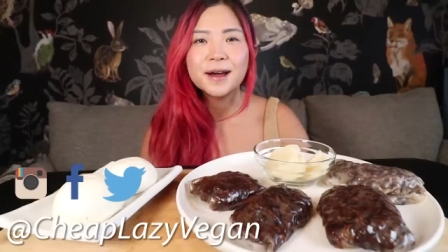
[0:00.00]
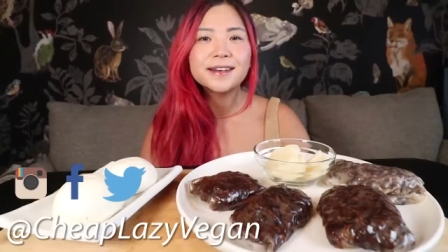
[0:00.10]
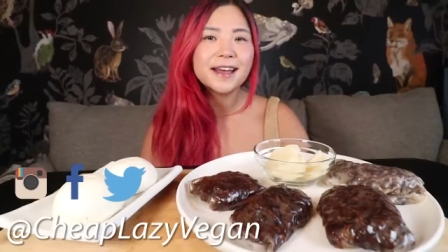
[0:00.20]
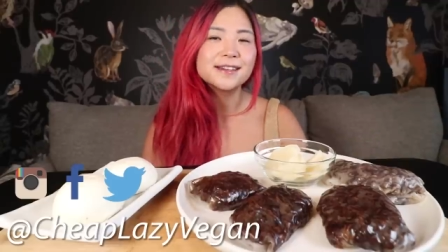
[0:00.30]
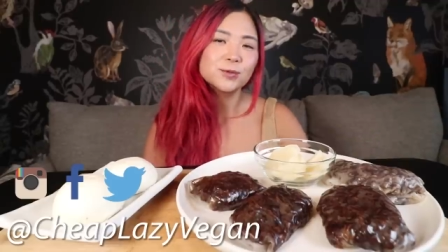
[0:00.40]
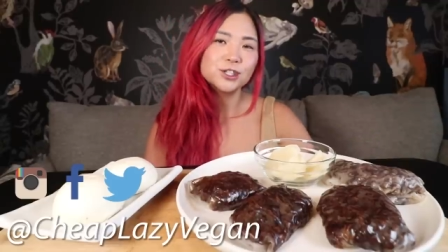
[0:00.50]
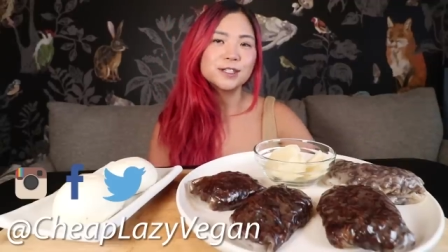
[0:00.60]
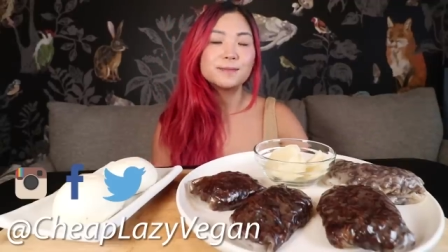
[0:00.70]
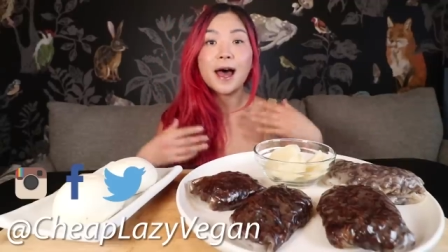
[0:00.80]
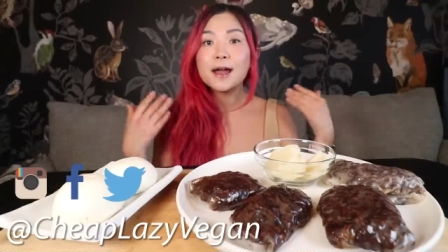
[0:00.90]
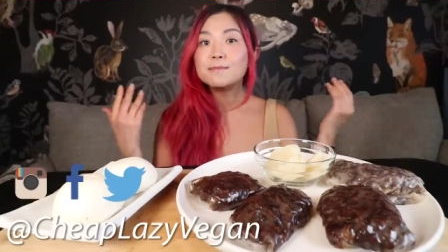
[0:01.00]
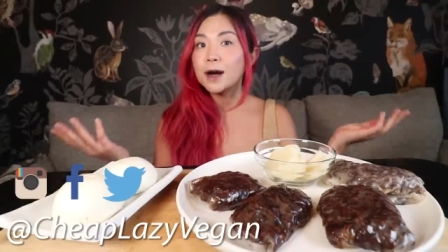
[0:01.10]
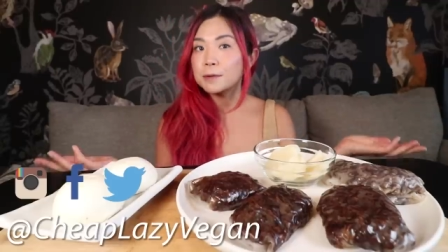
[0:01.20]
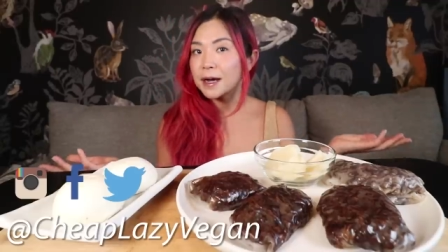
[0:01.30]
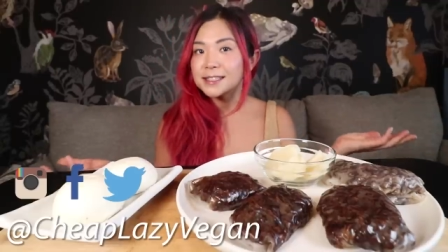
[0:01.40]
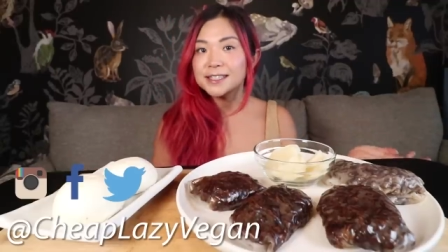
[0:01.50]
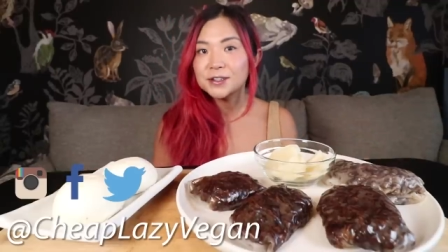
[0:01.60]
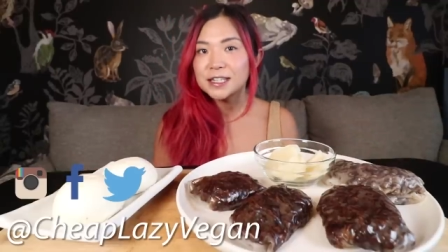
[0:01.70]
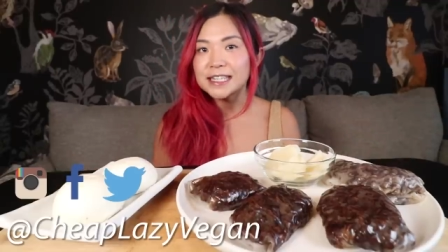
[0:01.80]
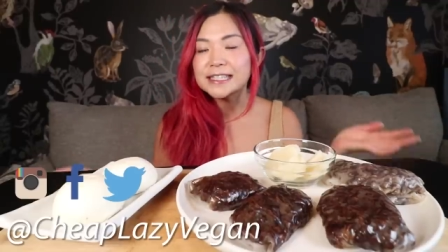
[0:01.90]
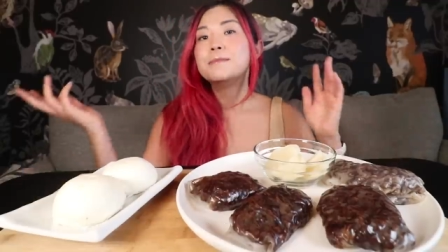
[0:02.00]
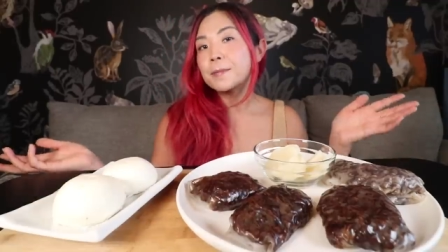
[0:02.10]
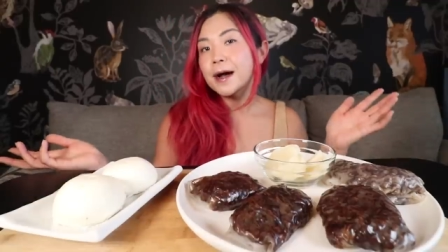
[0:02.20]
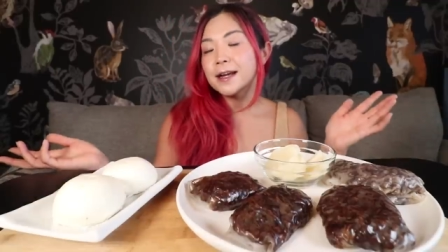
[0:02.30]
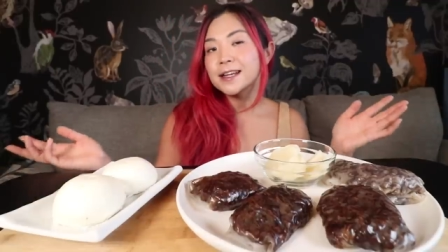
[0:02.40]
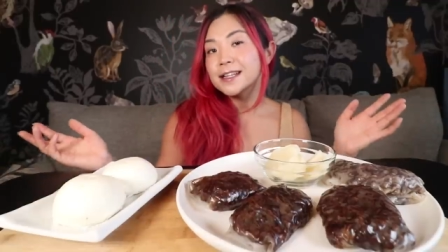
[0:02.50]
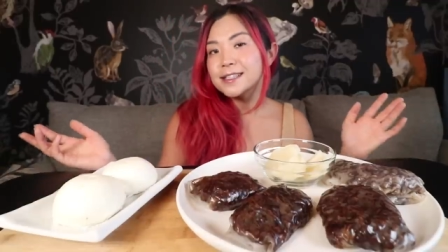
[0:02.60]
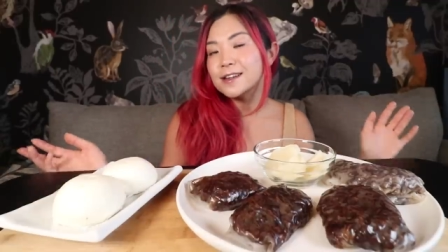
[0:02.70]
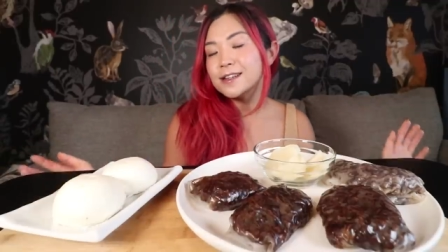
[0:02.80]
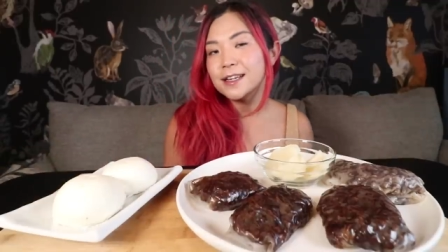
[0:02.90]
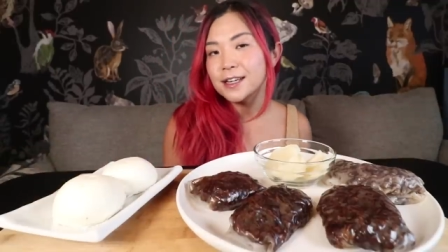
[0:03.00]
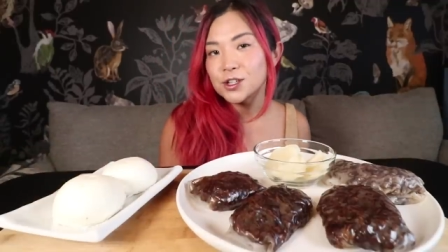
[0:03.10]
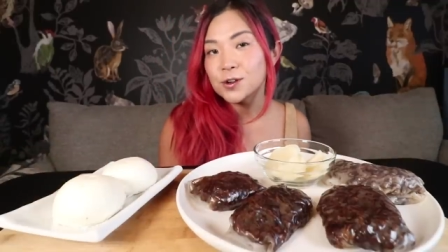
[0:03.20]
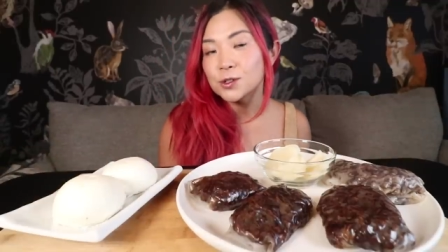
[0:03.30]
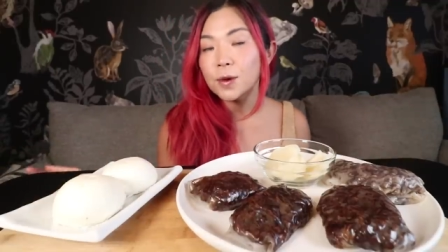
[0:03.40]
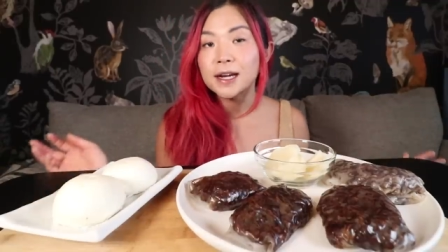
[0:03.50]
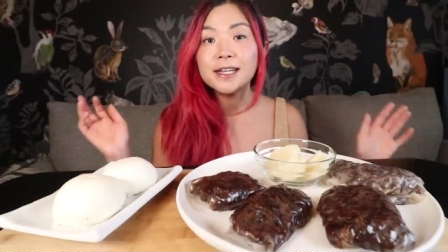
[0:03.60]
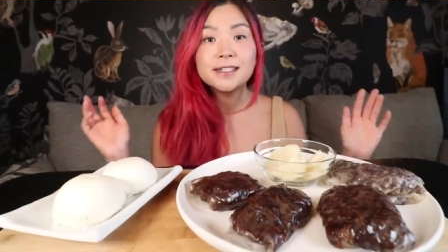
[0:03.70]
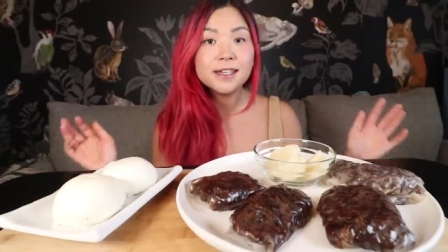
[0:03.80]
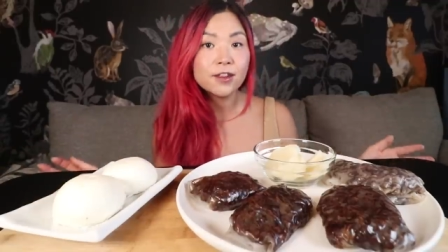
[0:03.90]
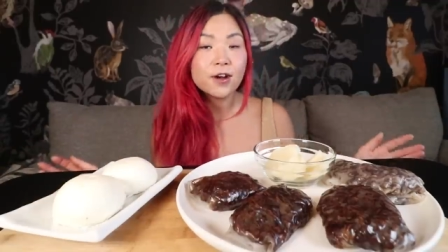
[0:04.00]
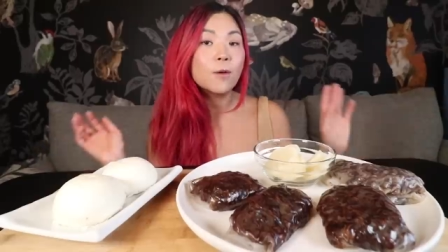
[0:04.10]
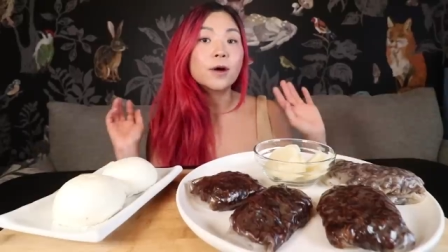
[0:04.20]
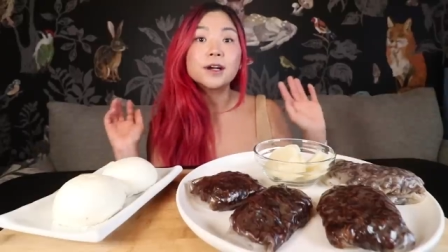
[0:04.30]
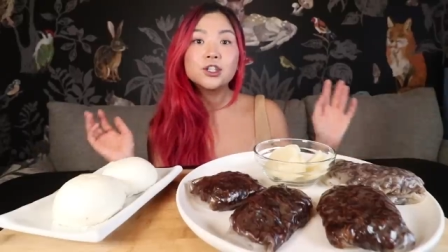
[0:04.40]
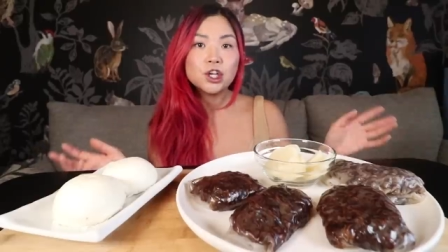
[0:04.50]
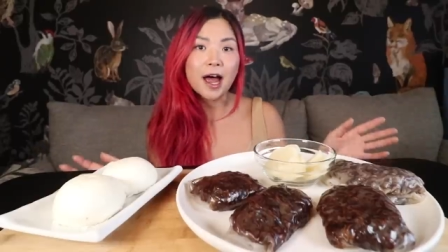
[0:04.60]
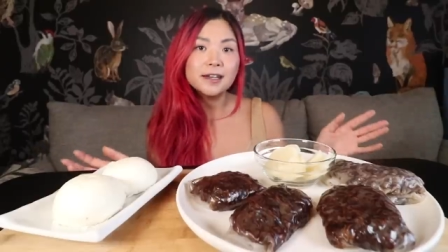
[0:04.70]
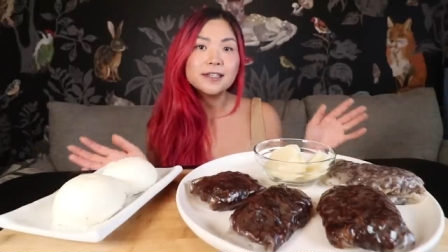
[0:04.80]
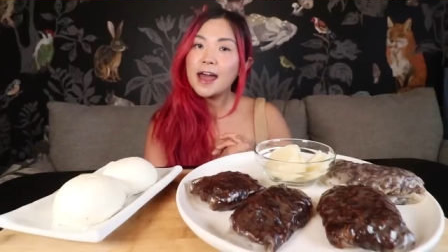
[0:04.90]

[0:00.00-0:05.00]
Mondays, which is my mukbang series. Mukbang is an eating show, so we're gonna eat together and we're gonna chat.